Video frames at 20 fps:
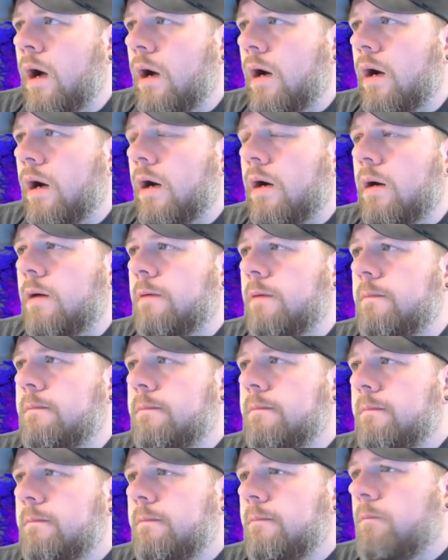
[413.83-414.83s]

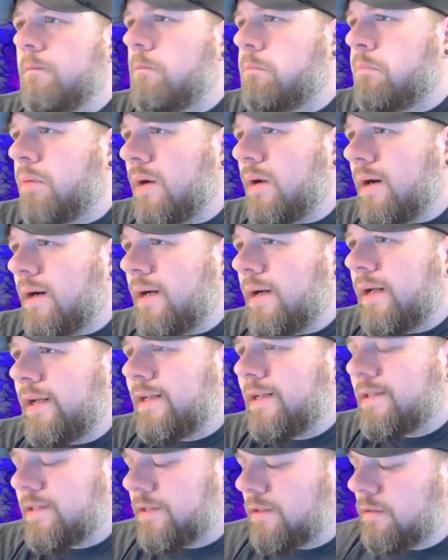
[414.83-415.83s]

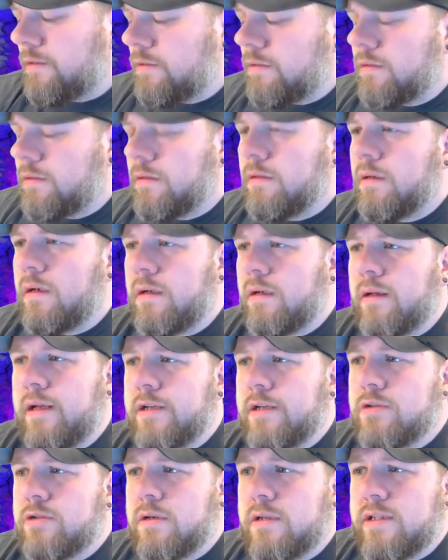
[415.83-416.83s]
But
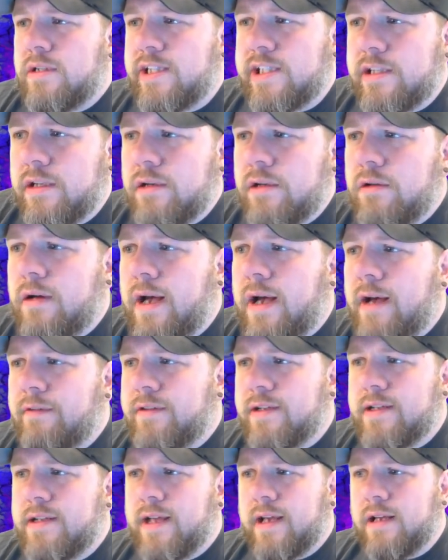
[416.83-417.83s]
electrons still have
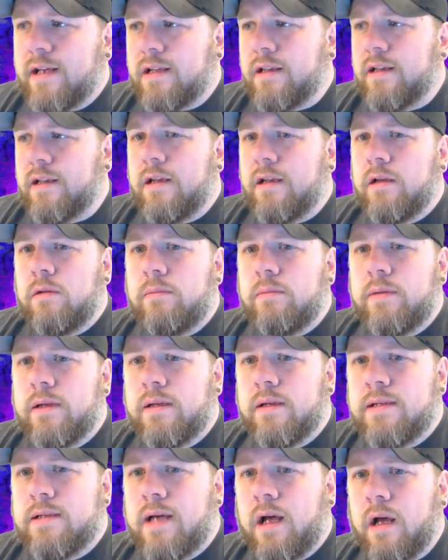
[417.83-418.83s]
to take a little bit
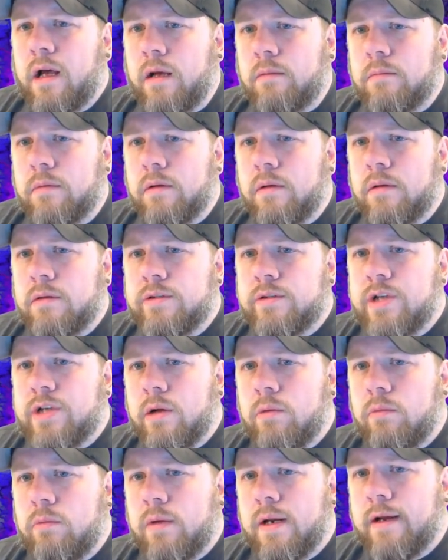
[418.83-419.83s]
of time.
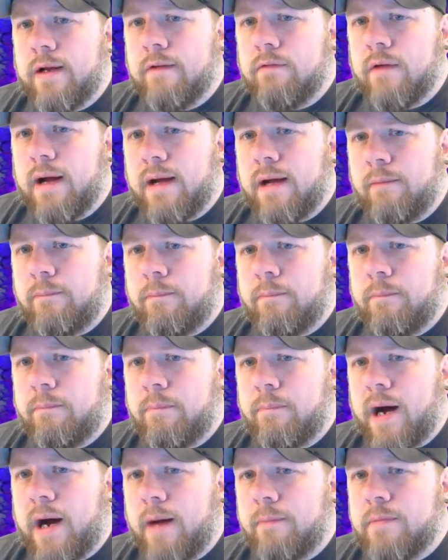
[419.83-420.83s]
So whenever I
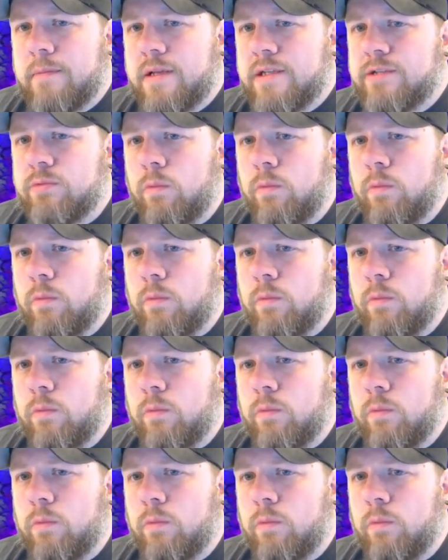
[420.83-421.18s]
pop this